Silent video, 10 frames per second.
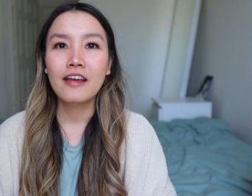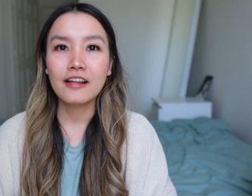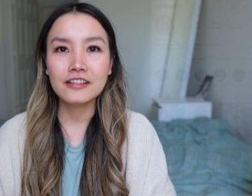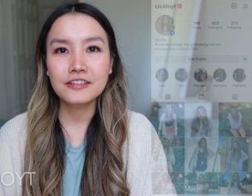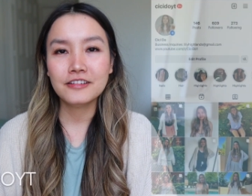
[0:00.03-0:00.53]

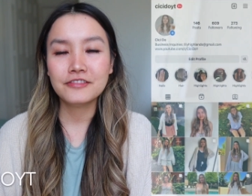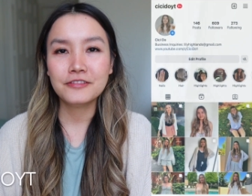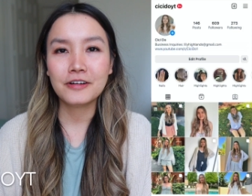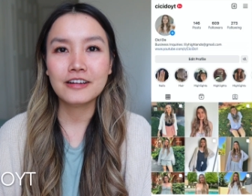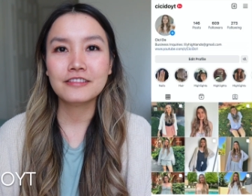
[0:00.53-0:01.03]
Hello
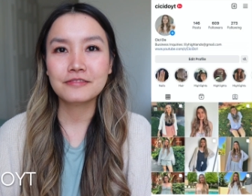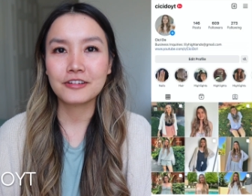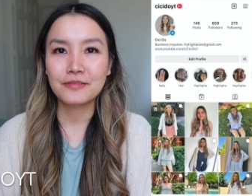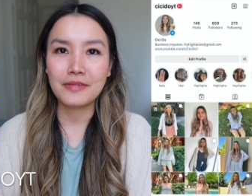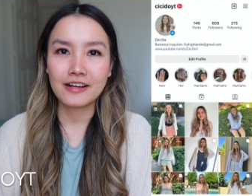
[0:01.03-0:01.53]
everyone,
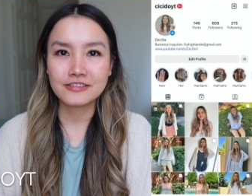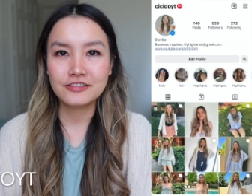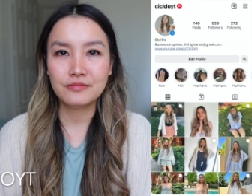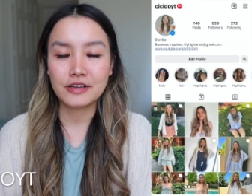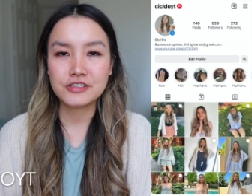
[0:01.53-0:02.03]
welcome back
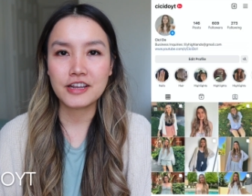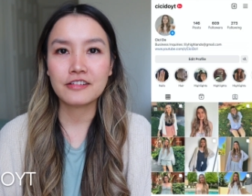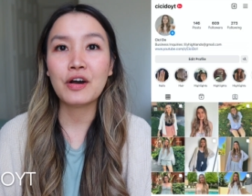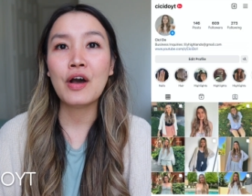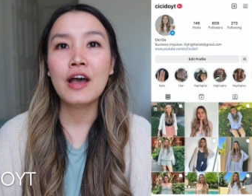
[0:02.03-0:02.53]
to my
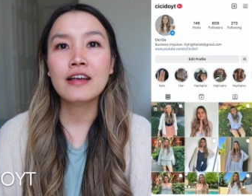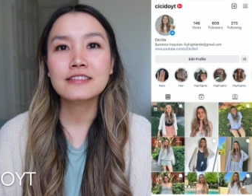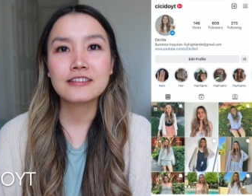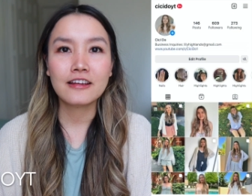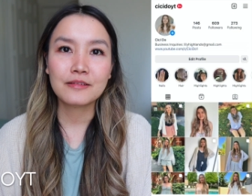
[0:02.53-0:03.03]
channel.
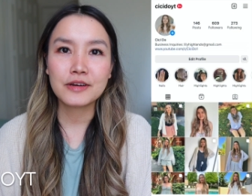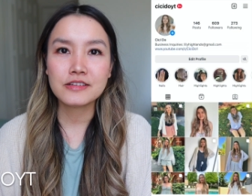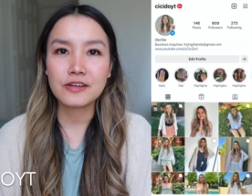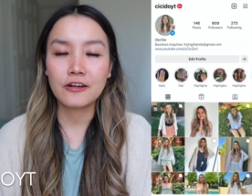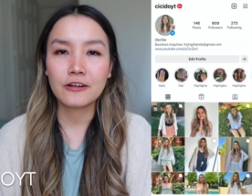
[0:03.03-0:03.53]
Today I'm going
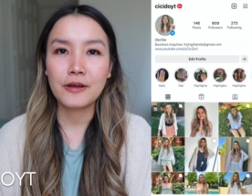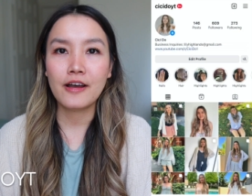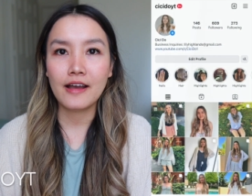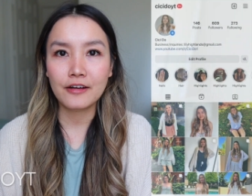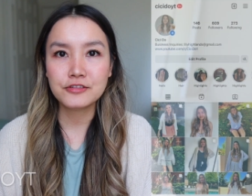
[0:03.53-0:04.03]
to talk about
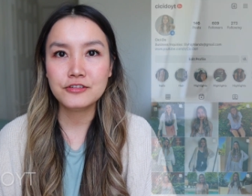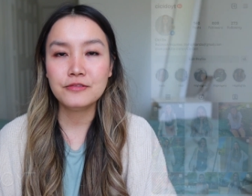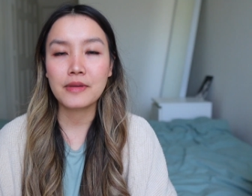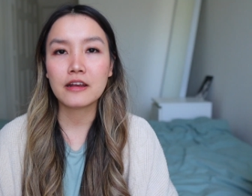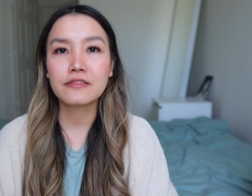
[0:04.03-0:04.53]
how
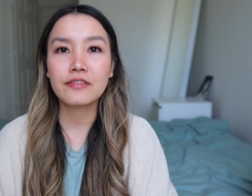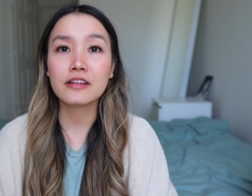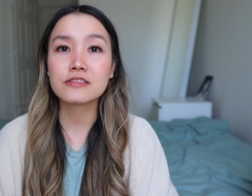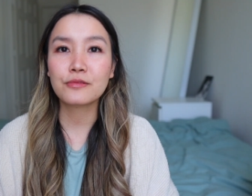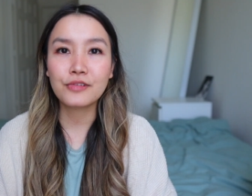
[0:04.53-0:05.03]
to
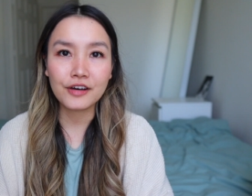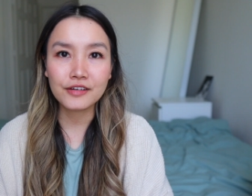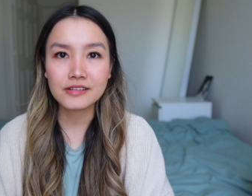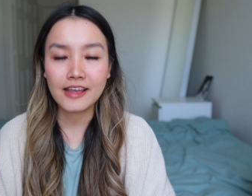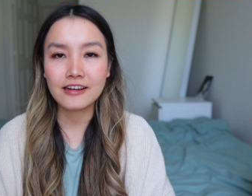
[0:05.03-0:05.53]
manifest
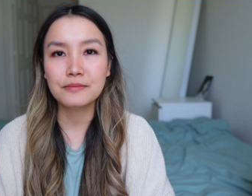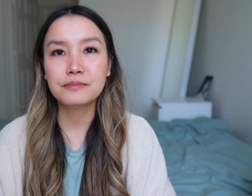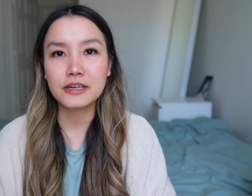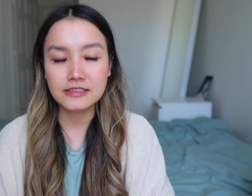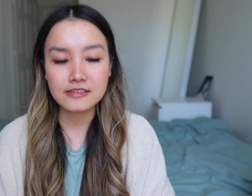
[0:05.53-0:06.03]
wealth and
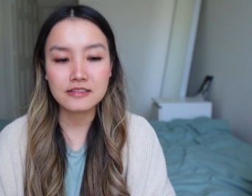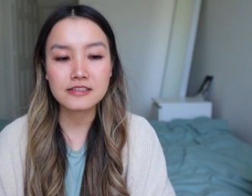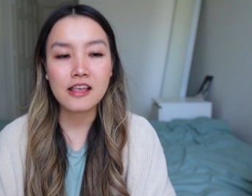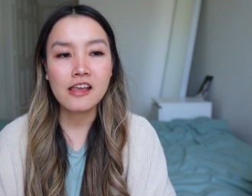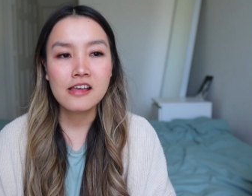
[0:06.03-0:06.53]

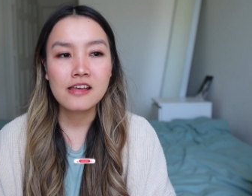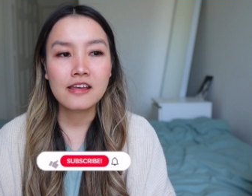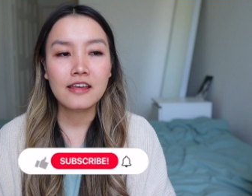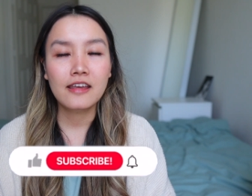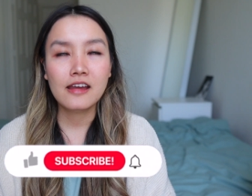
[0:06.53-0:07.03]
abundance.
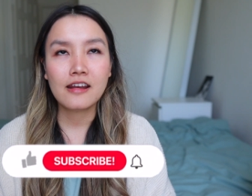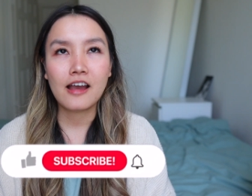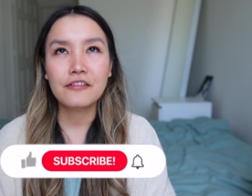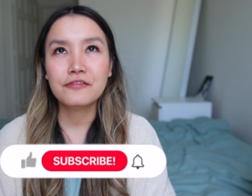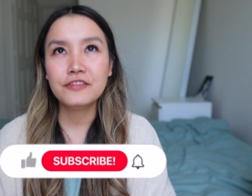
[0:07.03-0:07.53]
And
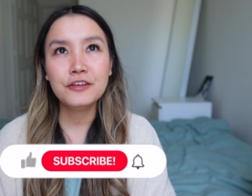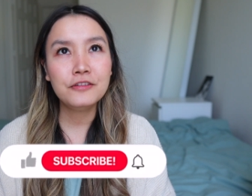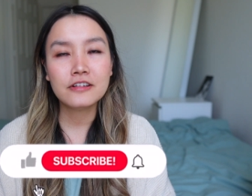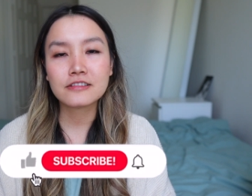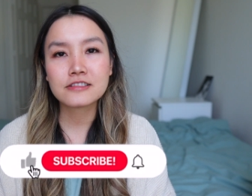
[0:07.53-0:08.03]
a few
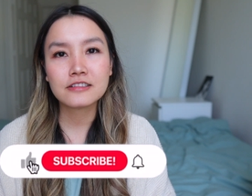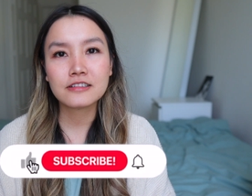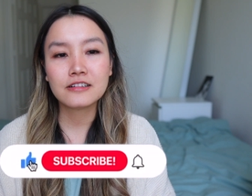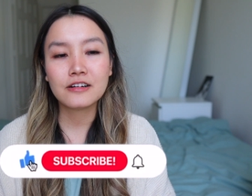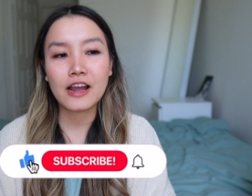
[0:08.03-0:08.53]
years
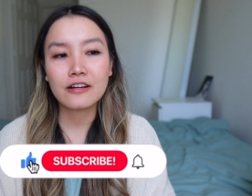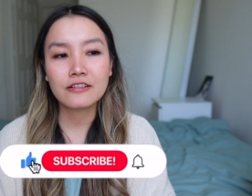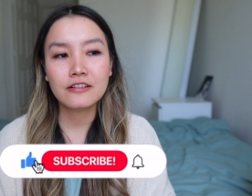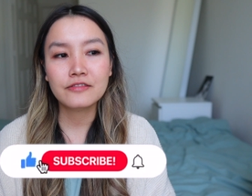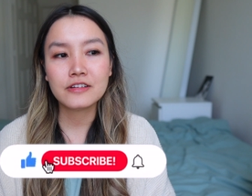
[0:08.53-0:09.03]
ago, I don't
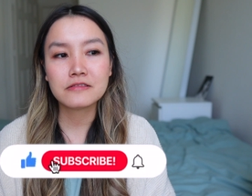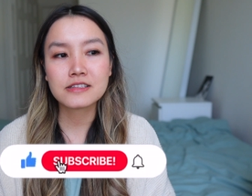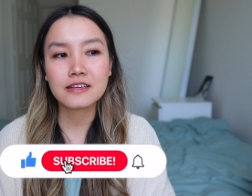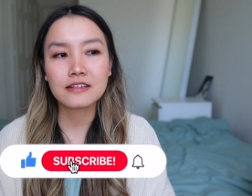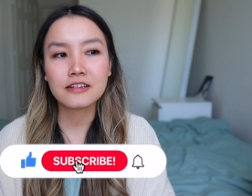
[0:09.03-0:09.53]
know if it
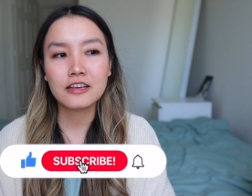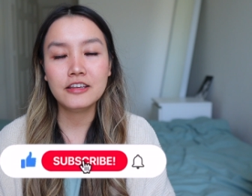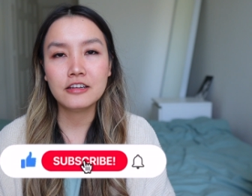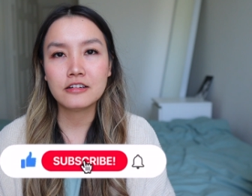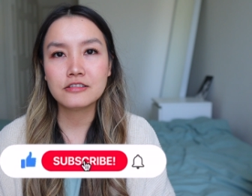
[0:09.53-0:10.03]
was like a
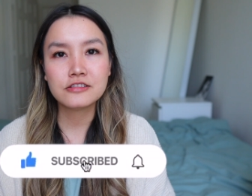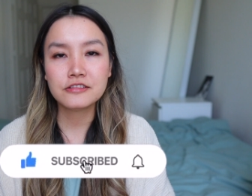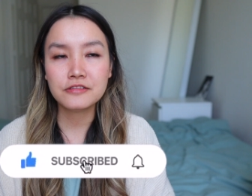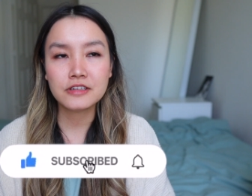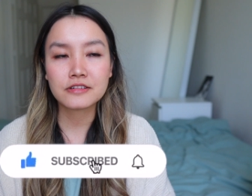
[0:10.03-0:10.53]
year,
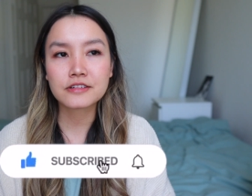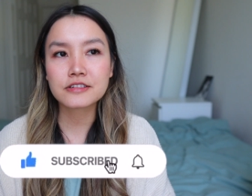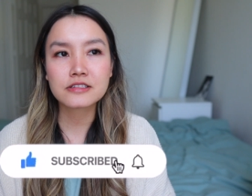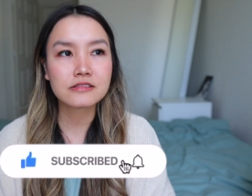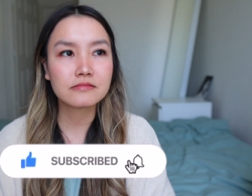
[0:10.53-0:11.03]
two
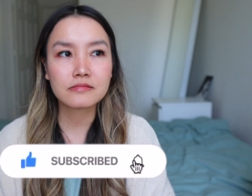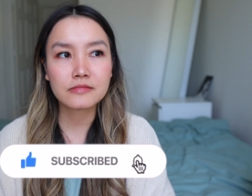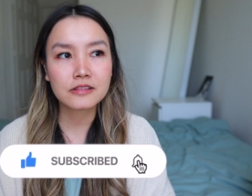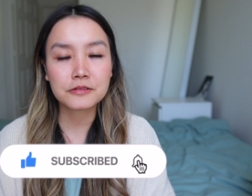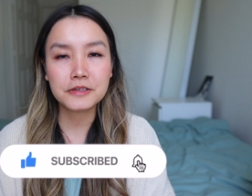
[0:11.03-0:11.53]
years,
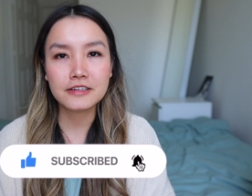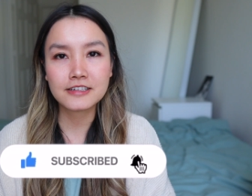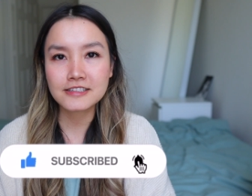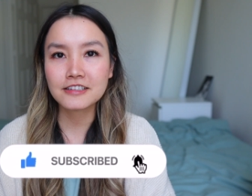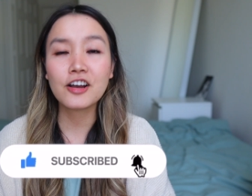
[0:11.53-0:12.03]
three
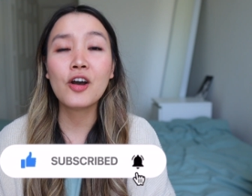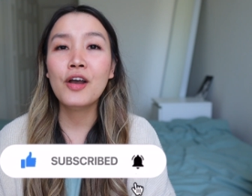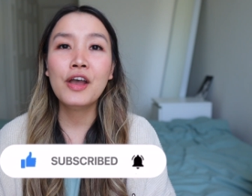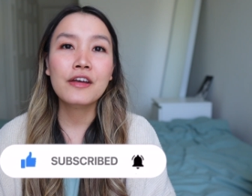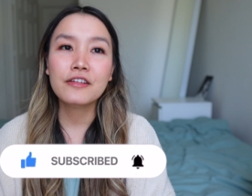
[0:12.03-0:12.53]
years ago,
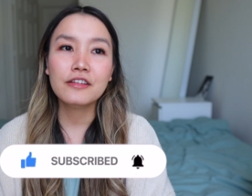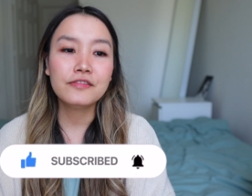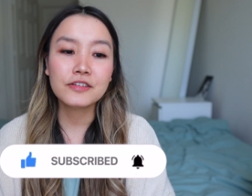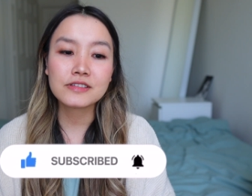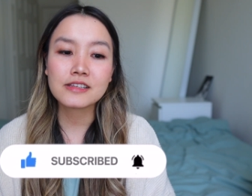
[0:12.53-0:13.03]
it
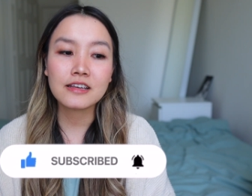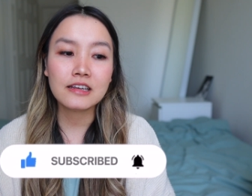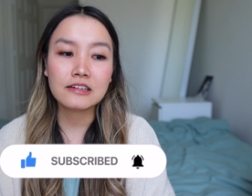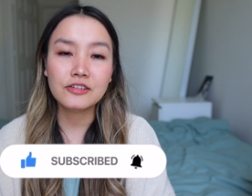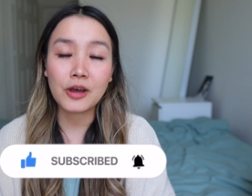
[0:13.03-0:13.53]
feels
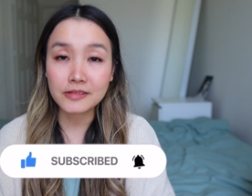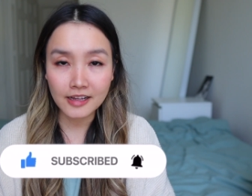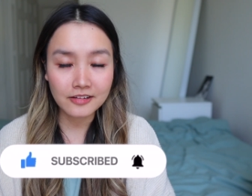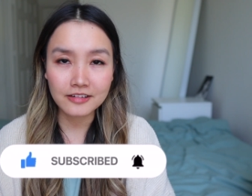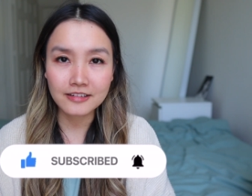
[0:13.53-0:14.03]
like not
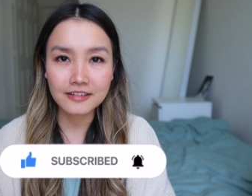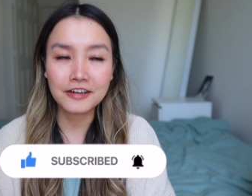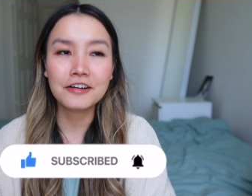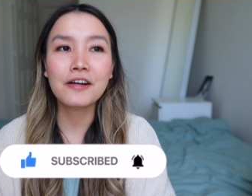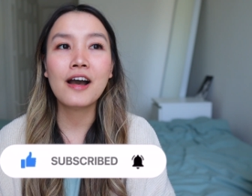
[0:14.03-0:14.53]
that long
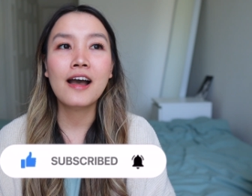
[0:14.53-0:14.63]
ago,